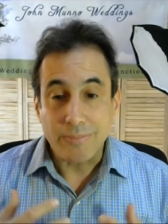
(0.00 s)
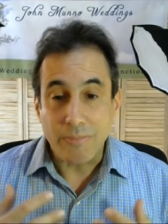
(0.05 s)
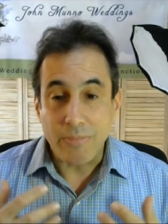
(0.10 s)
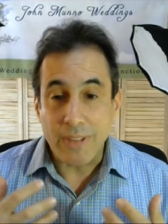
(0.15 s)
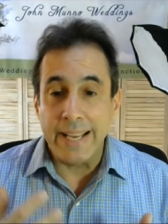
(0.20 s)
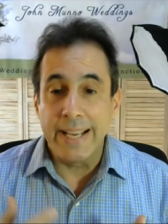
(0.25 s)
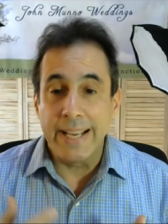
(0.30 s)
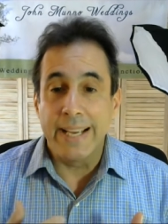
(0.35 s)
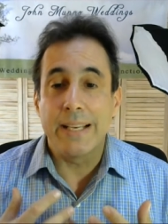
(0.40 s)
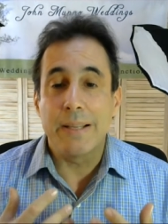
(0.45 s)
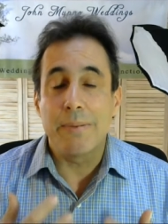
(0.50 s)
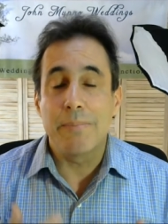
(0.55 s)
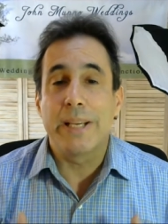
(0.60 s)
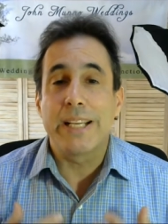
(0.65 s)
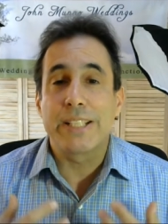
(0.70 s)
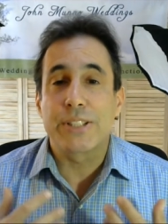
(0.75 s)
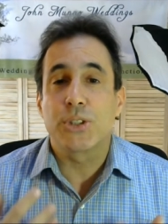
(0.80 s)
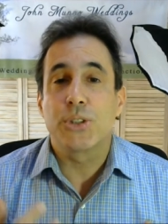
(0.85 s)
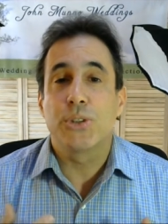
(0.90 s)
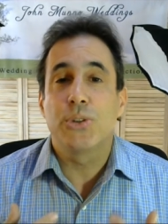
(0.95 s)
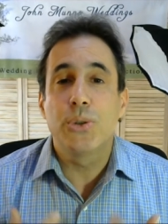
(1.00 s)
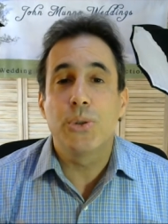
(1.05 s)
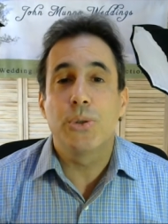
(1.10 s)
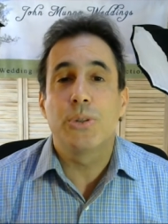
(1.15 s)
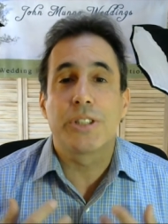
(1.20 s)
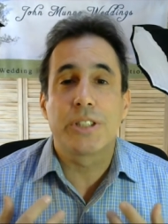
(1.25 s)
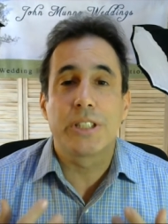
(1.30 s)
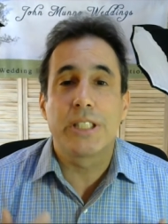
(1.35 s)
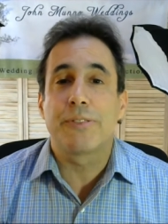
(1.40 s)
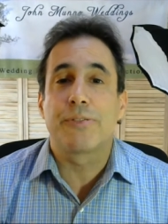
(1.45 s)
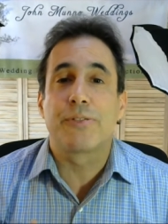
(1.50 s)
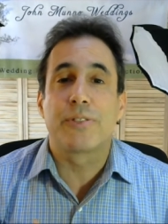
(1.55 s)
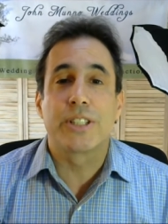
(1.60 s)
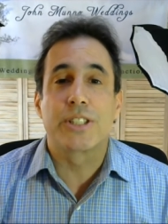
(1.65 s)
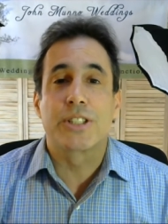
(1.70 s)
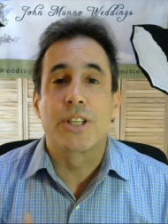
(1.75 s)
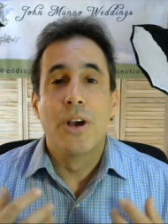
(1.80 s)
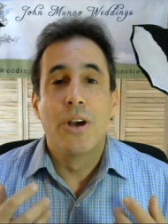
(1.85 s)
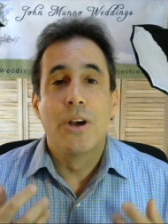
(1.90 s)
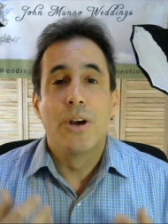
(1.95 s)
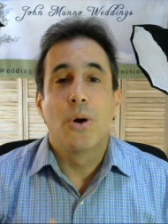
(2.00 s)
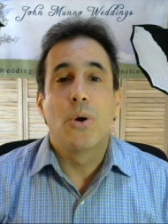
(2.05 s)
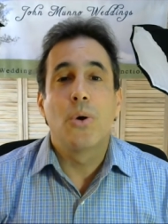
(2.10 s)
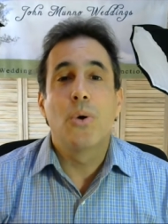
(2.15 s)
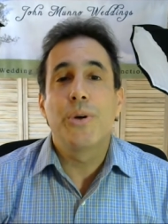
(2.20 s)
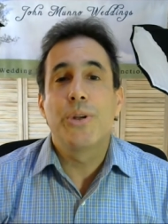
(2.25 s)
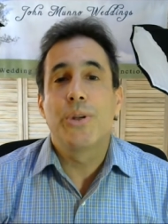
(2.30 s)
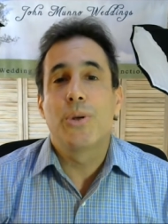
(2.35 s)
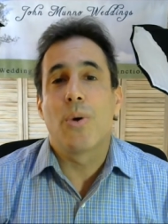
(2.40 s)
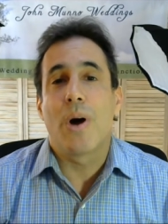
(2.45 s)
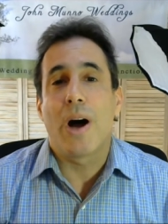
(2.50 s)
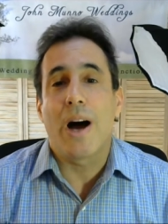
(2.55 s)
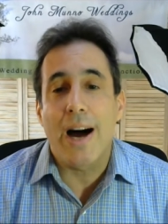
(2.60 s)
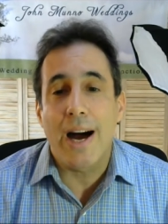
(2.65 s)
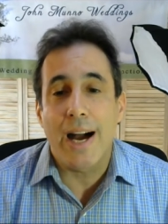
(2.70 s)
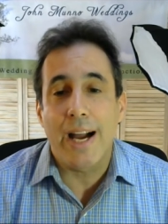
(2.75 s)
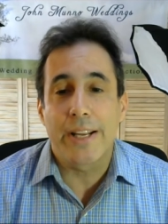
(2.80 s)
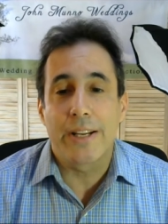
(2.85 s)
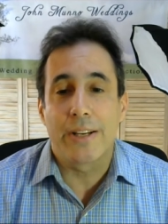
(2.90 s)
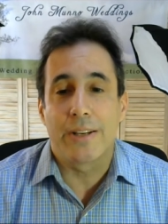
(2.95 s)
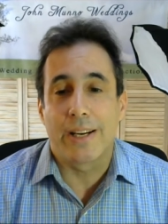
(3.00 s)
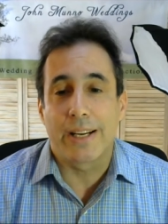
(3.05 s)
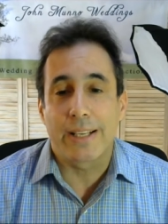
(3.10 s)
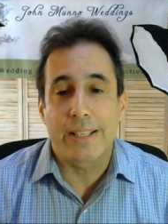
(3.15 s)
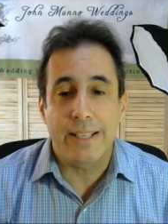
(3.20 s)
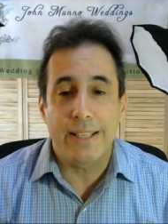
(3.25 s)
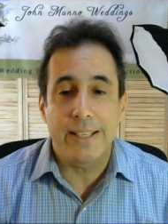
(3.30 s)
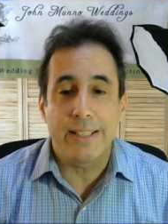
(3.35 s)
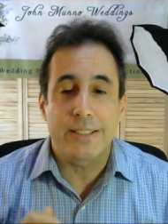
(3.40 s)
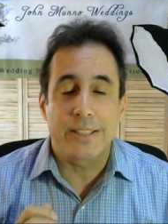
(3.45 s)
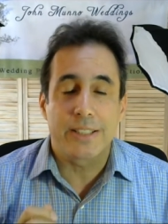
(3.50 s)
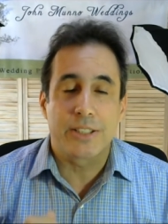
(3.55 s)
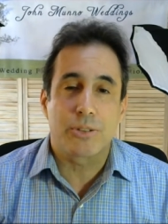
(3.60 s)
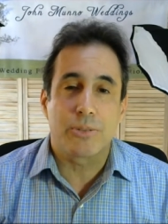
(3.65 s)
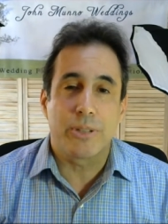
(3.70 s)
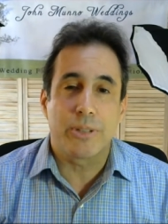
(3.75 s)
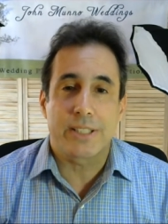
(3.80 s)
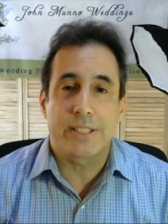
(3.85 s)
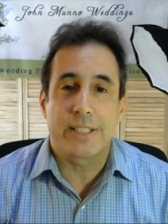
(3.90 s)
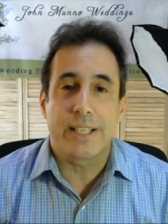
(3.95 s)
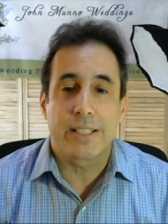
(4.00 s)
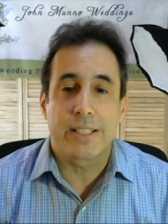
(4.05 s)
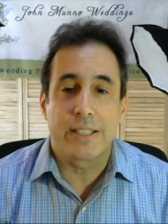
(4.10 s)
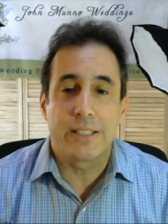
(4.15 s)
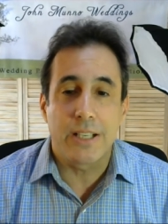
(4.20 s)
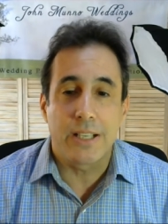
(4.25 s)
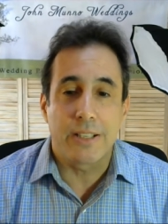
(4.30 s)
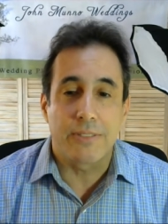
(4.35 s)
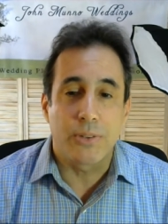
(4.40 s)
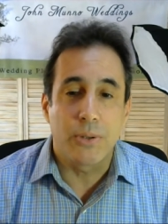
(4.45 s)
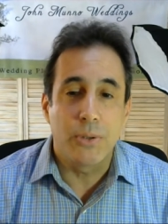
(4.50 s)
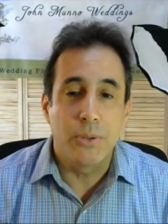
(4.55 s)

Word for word: And it makes a huge difference who you hire. I can't stress that enough.